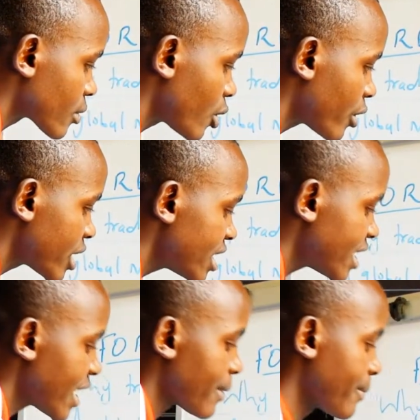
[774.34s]
or
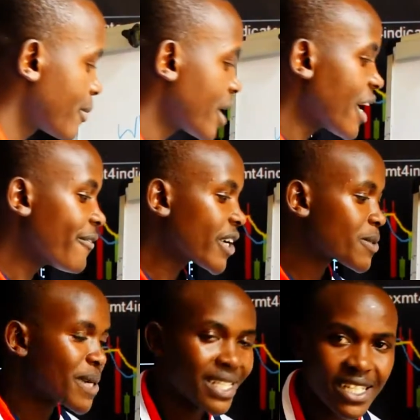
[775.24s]
EGM. FX
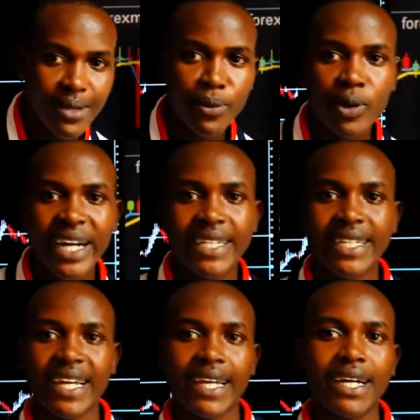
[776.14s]
Pesa is a broker in
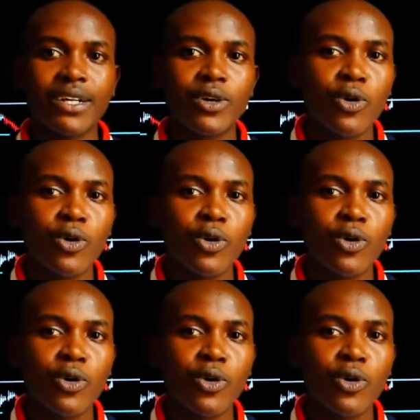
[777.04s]
Kenya